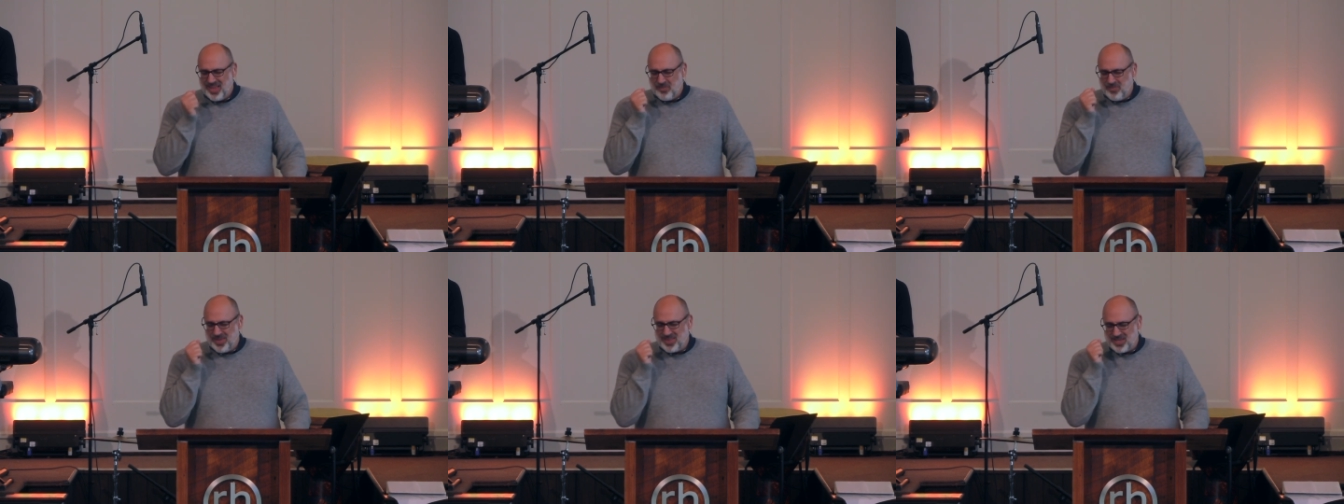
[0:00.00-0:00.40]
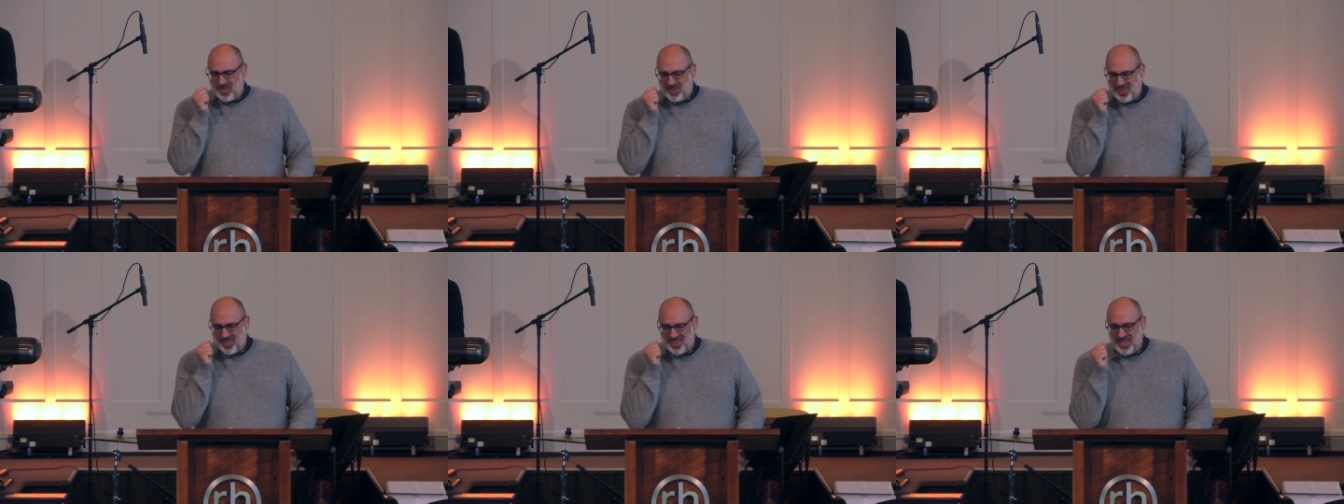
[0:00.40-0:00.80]
be the,
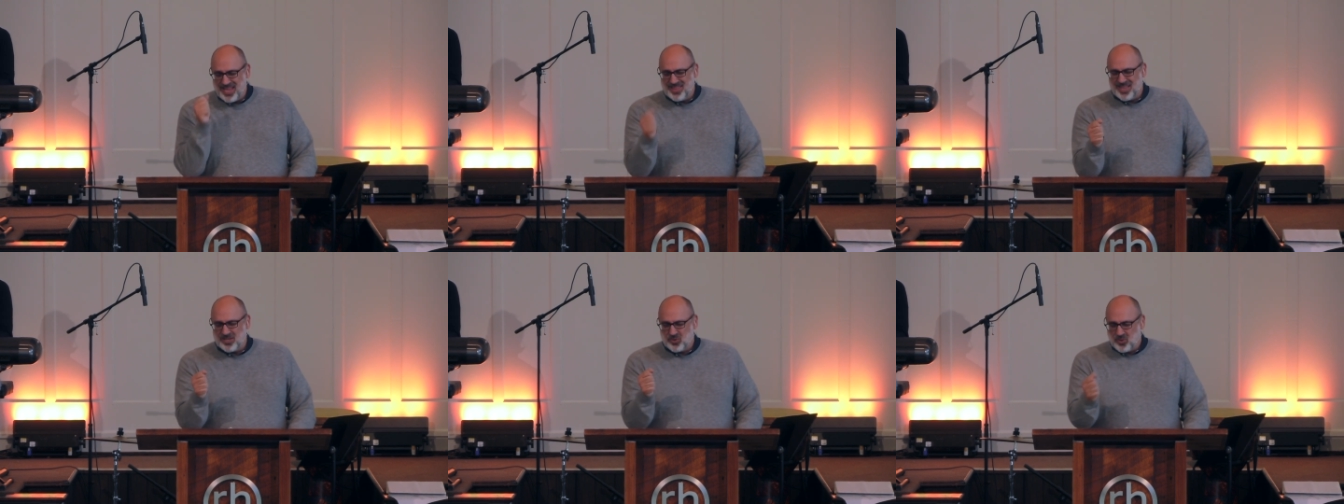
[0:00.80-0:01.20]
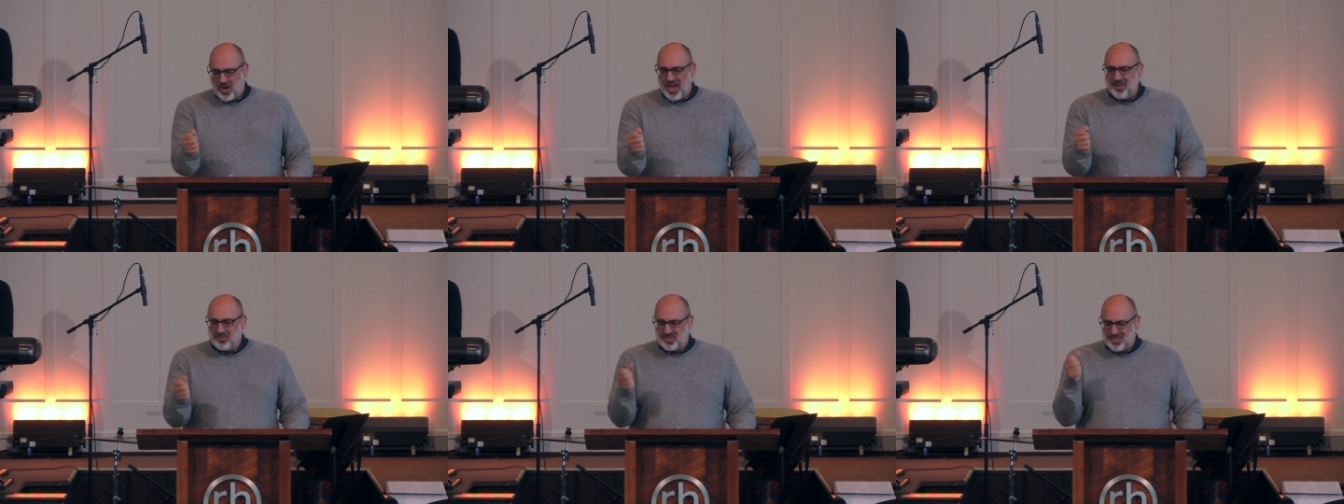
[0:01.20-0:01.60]
the thing that
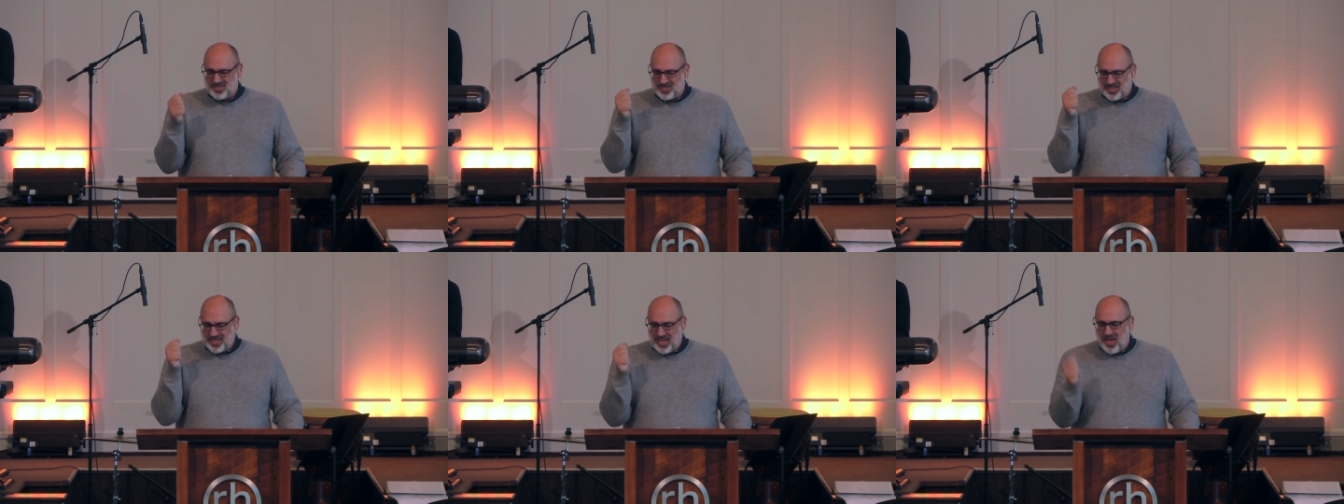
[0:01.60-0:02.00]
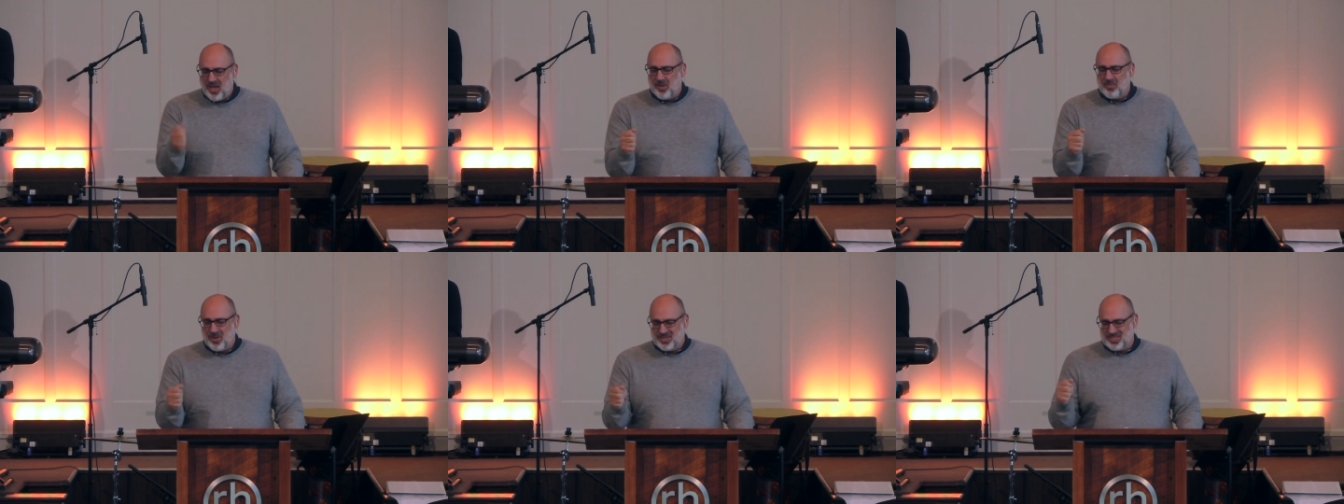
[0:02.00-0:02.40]
drives us to
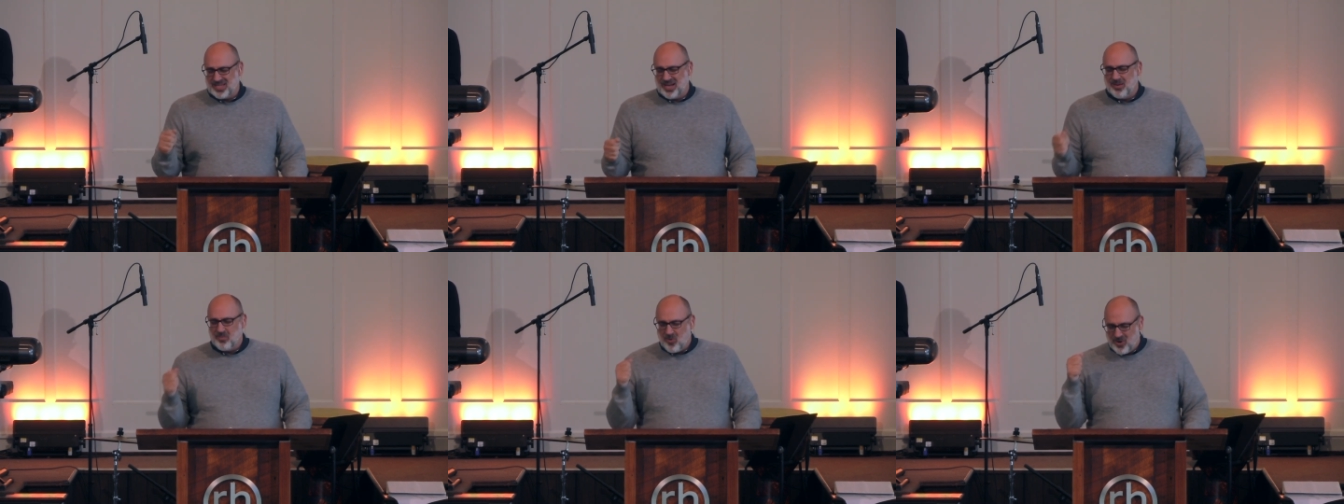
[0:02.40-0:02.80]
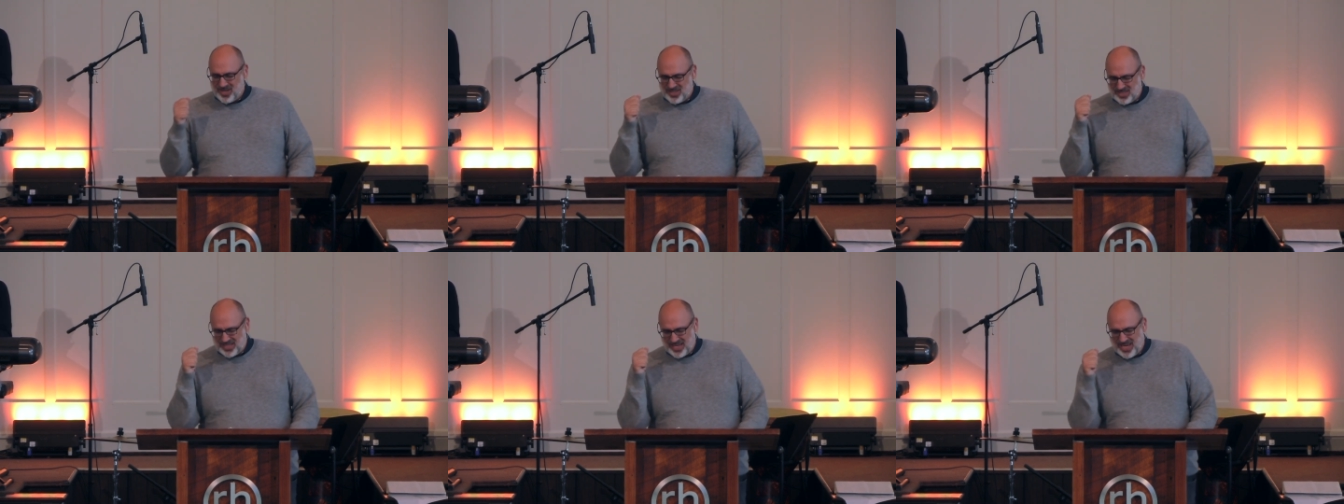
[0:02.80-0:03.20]
come on Sunday
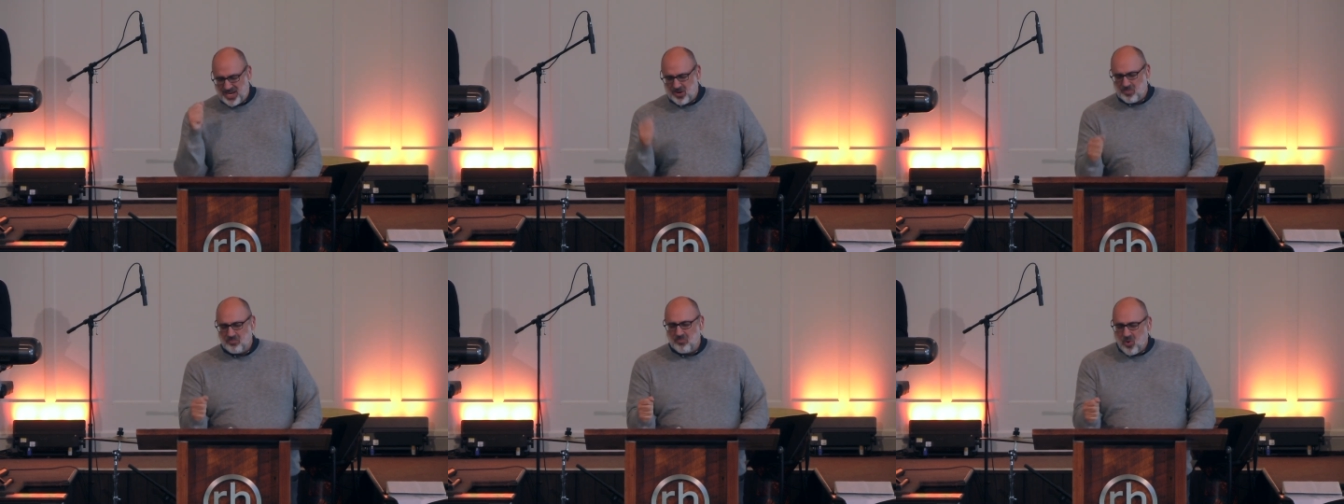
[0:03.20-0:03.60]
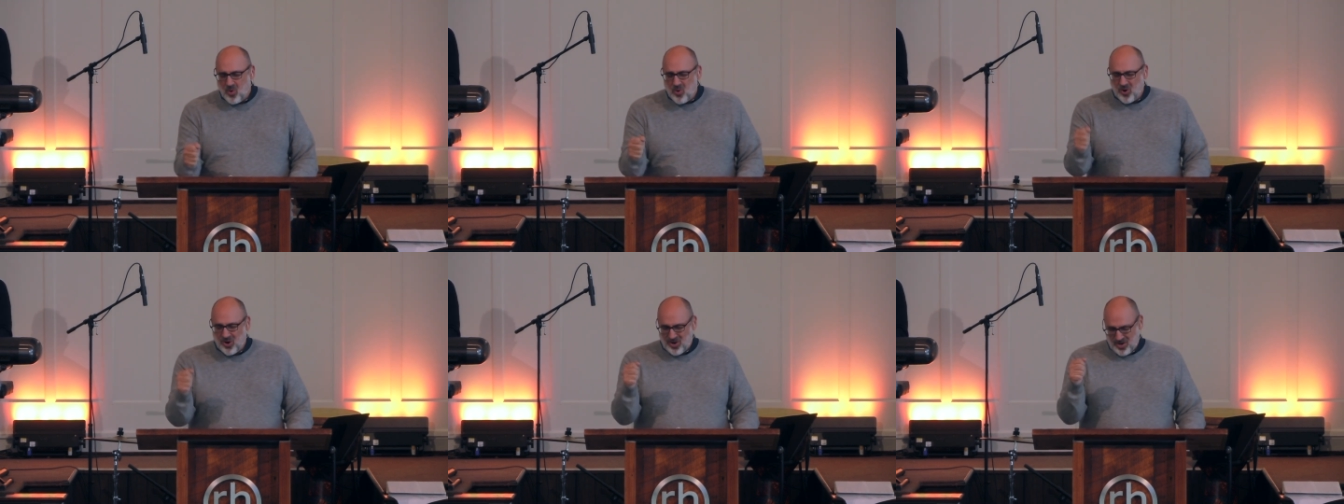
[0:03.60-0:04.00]
morning to hear
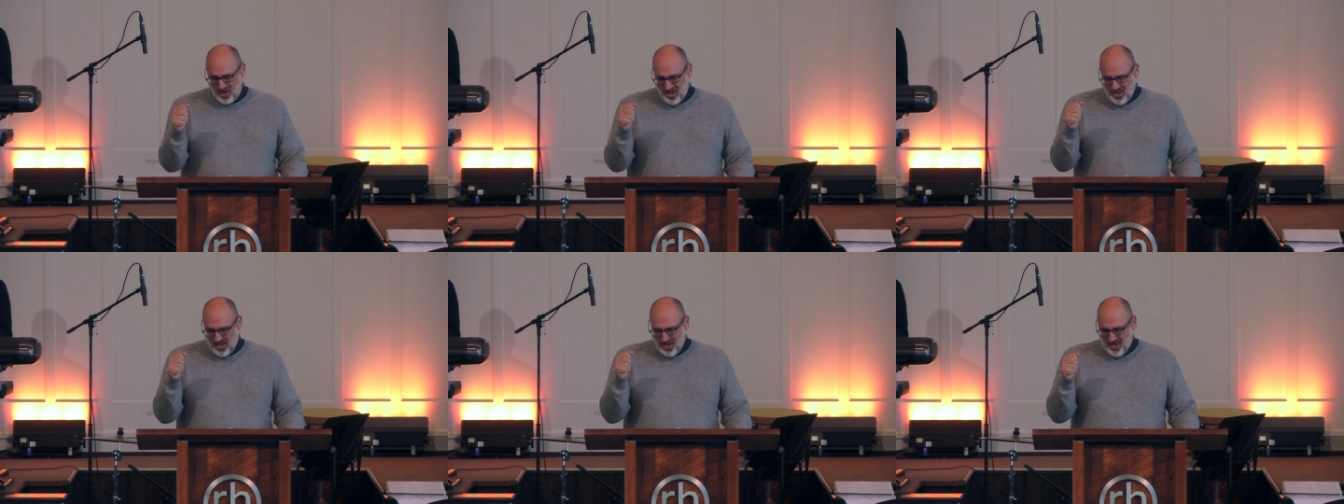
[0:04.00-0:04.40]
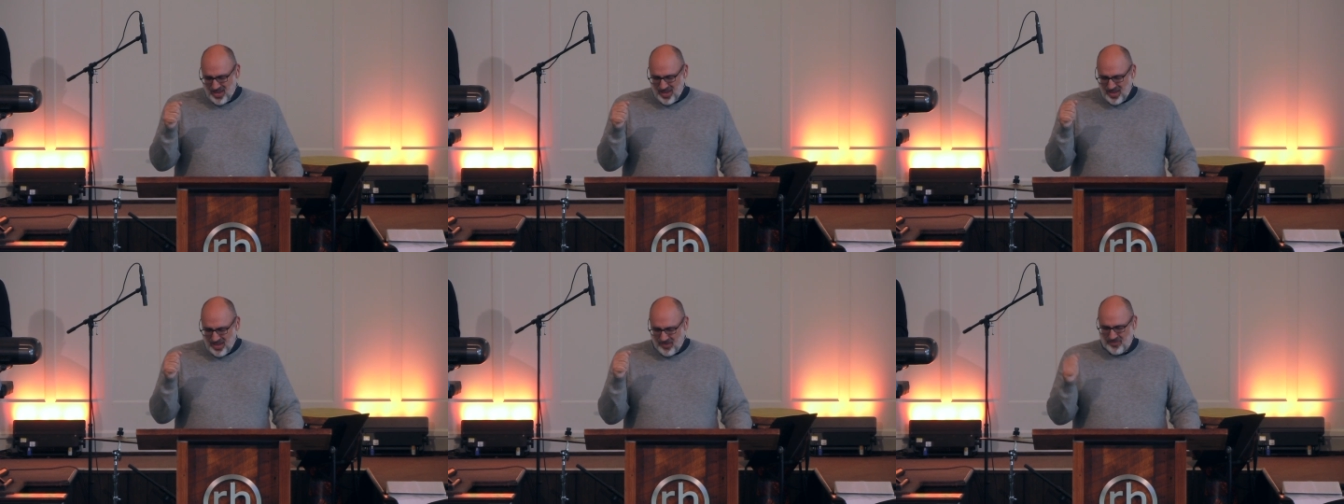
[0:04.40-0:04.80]
more
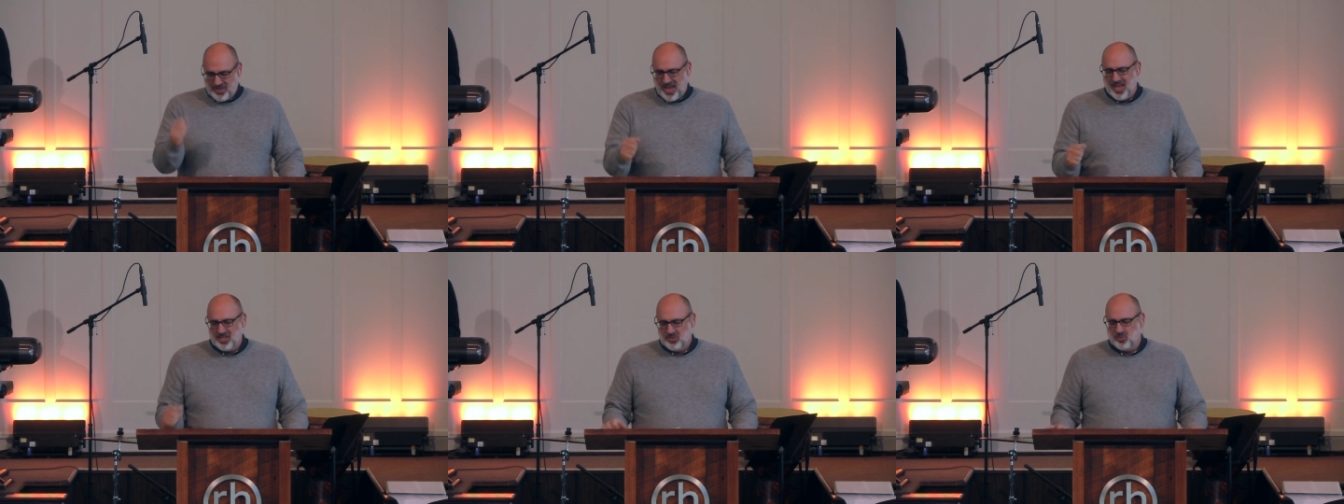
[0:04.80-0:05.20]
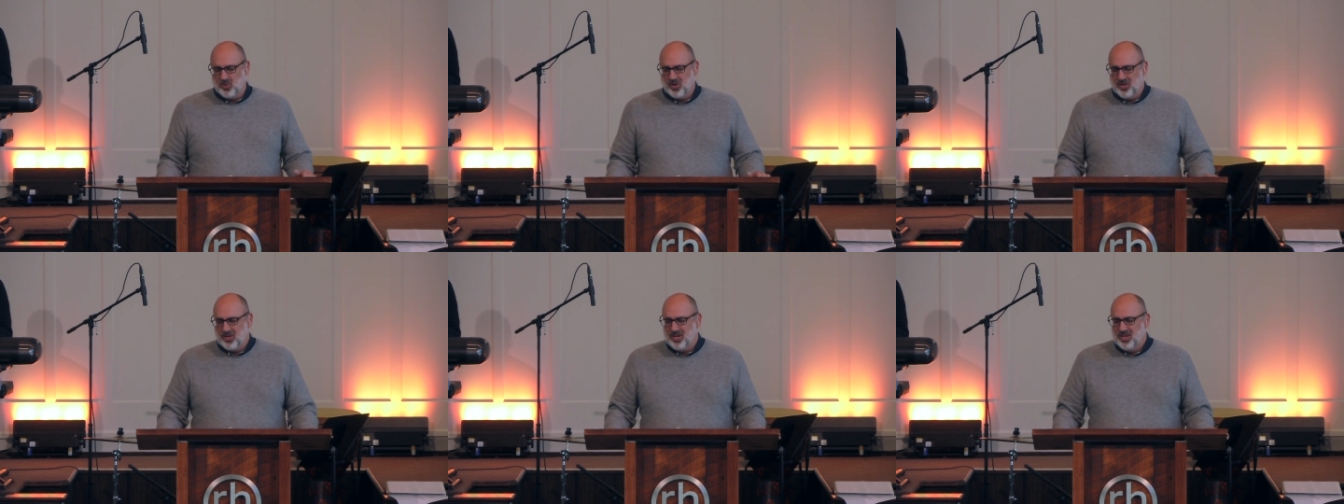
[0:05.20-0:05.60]
of God's Word.